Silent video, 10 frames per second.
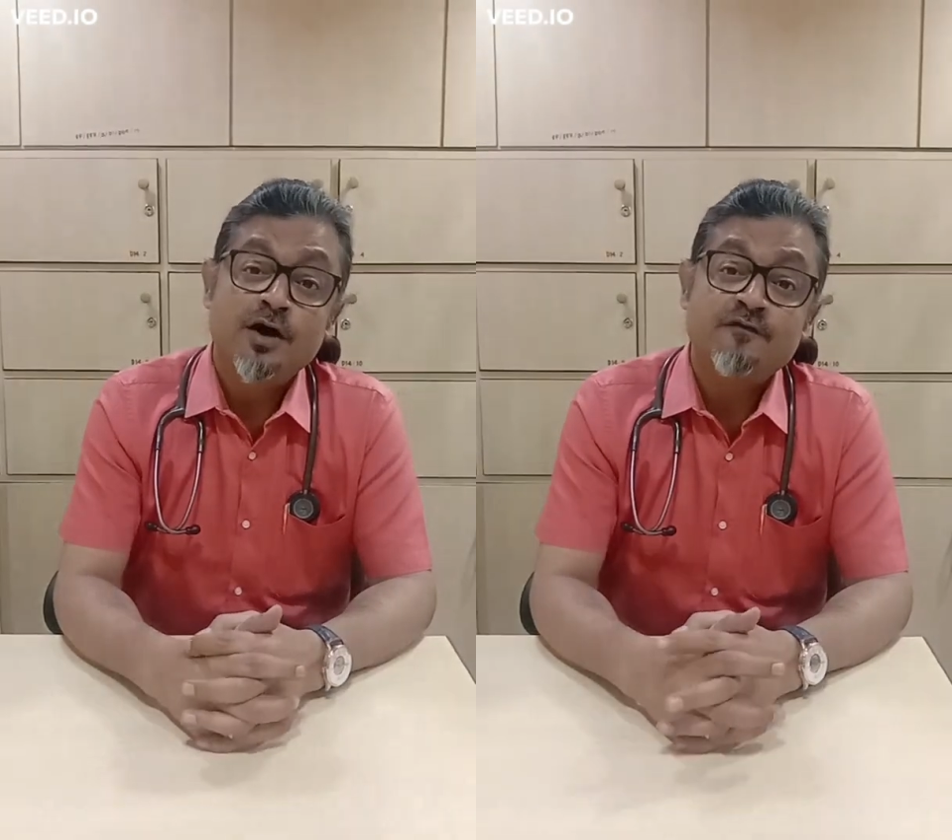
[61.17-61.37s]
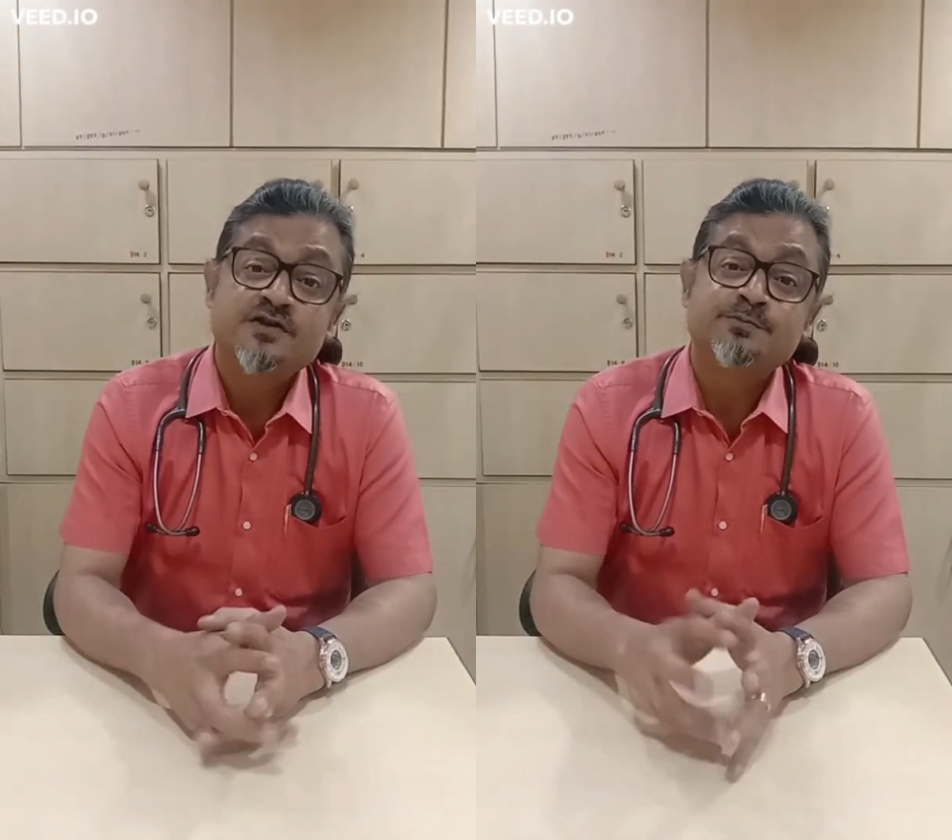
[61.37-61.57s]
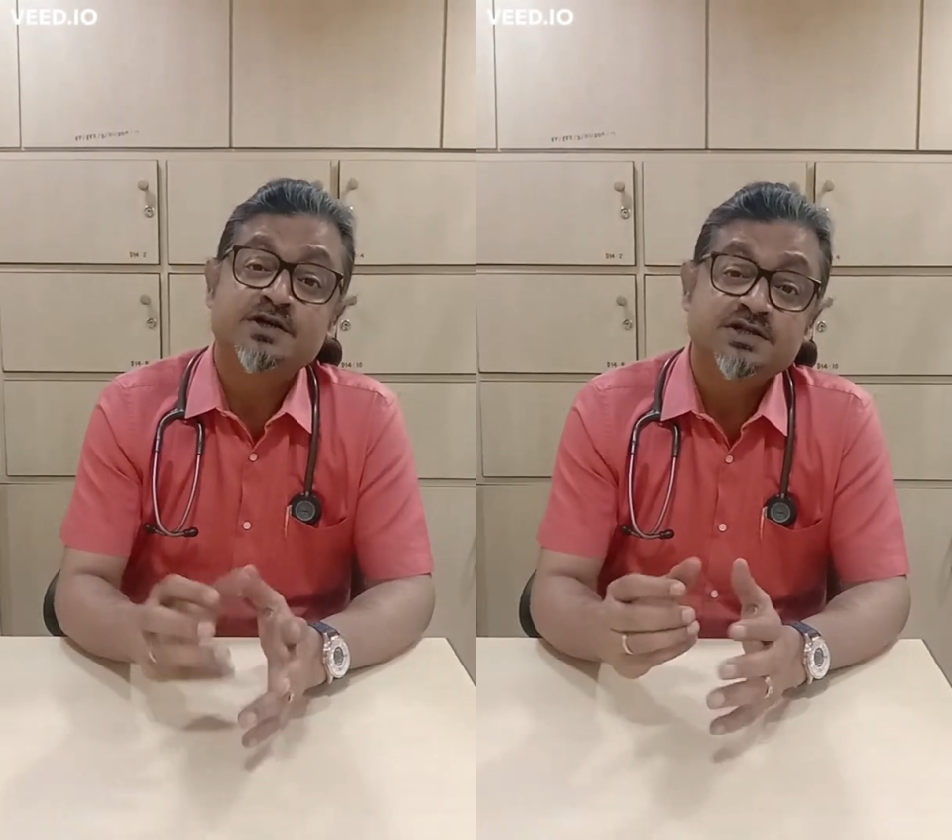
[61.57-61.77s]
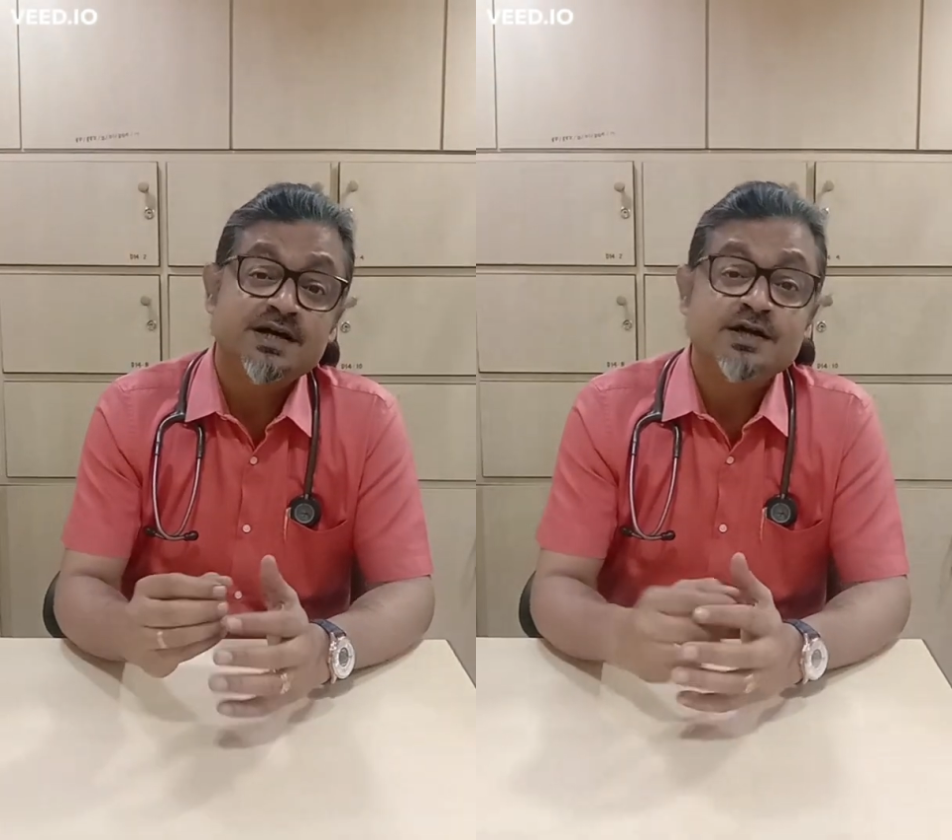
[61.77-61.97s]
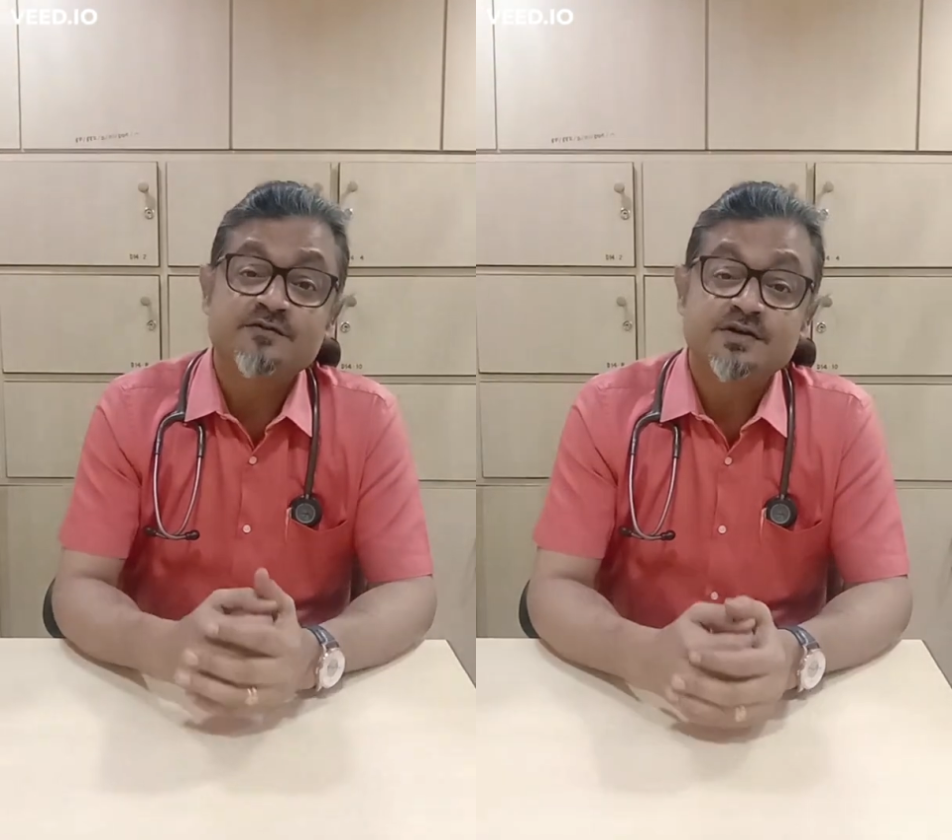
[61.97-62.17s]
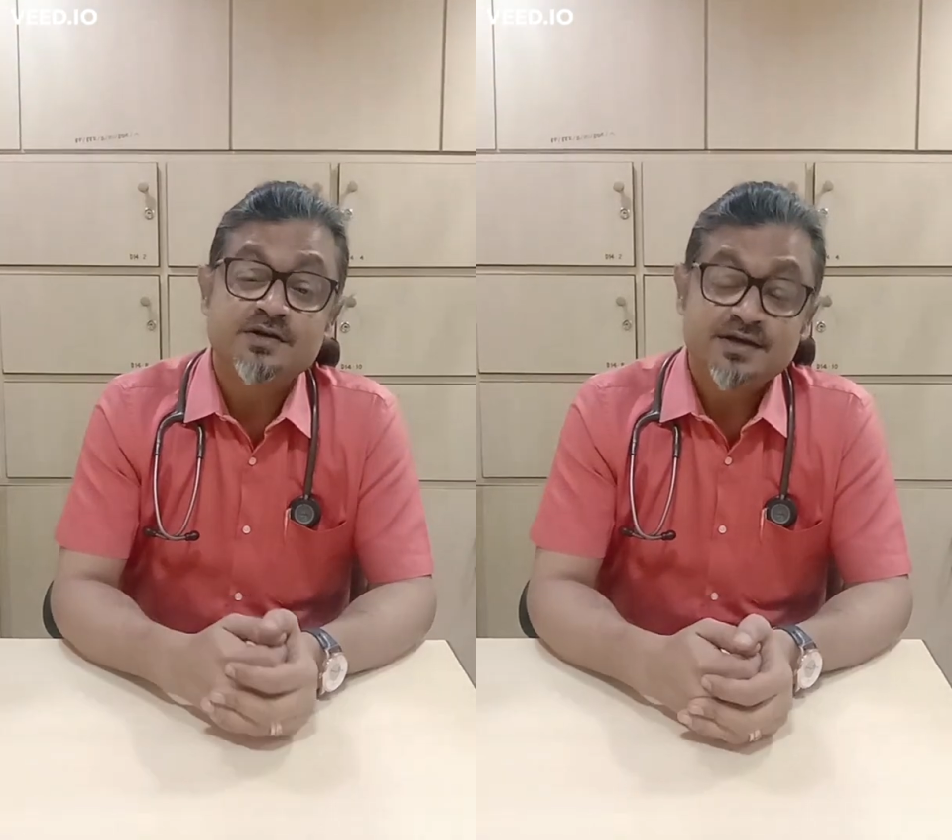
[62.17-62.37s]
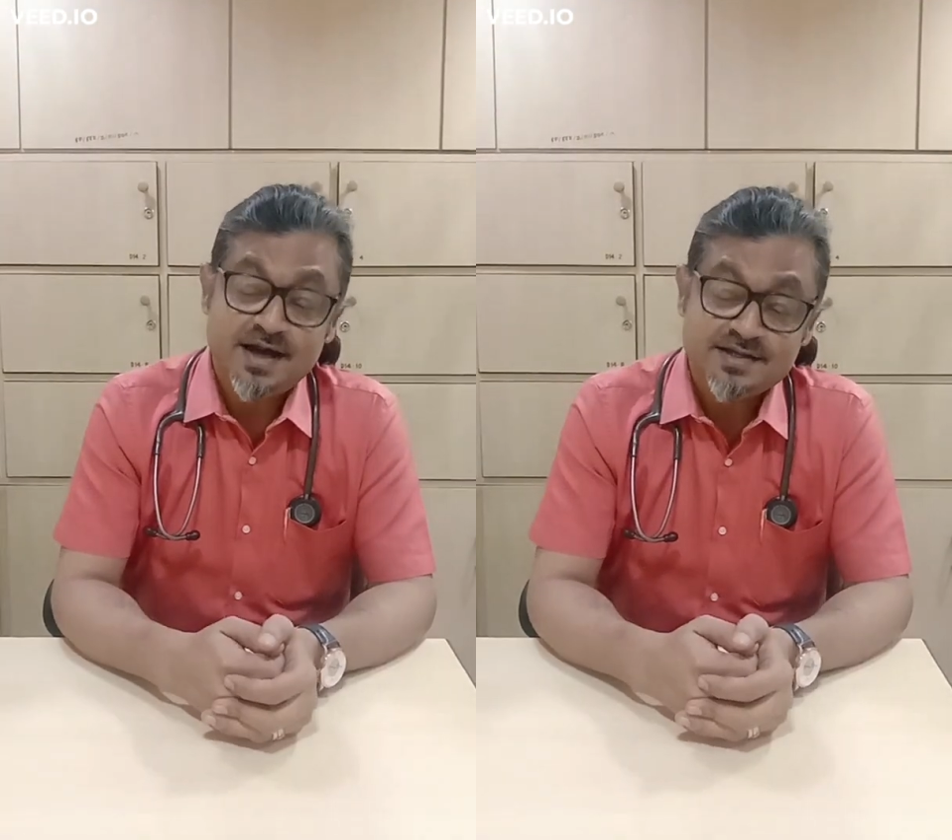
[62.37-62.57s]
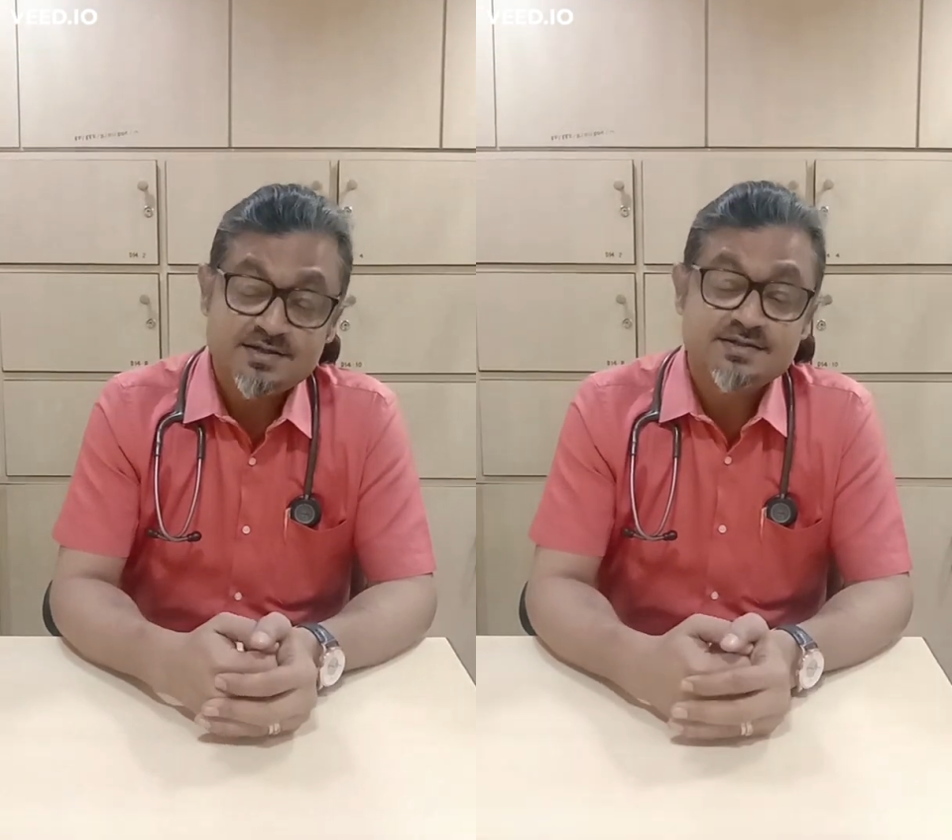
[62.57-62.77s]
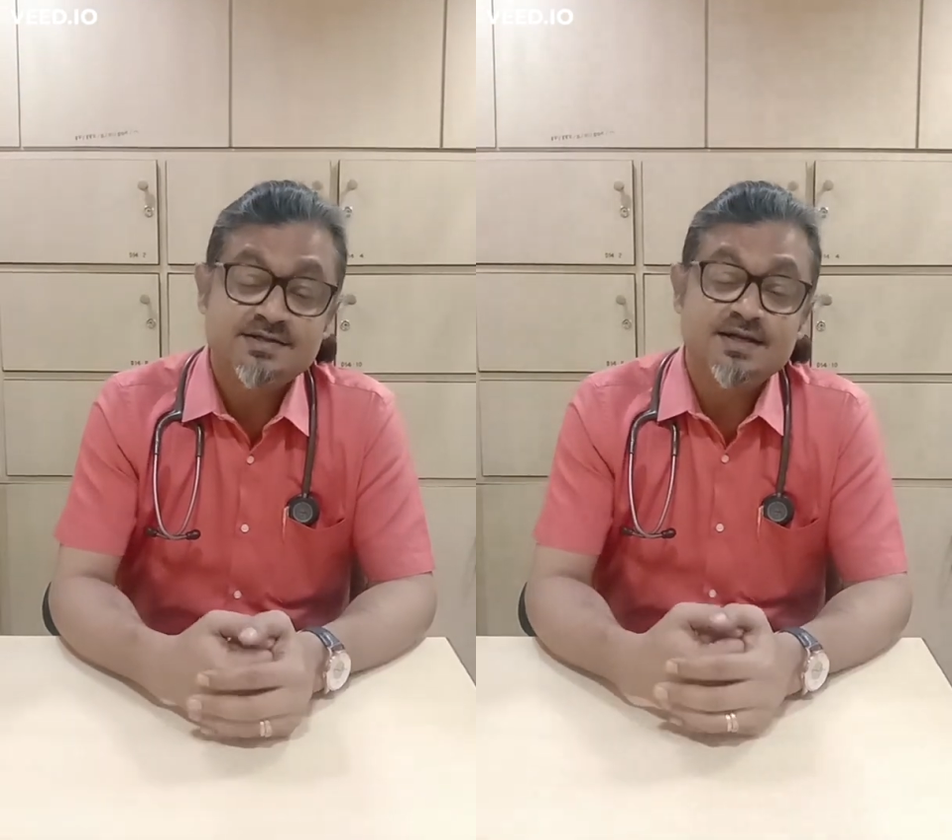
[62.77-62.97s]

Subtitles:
of a special kind of a cancerous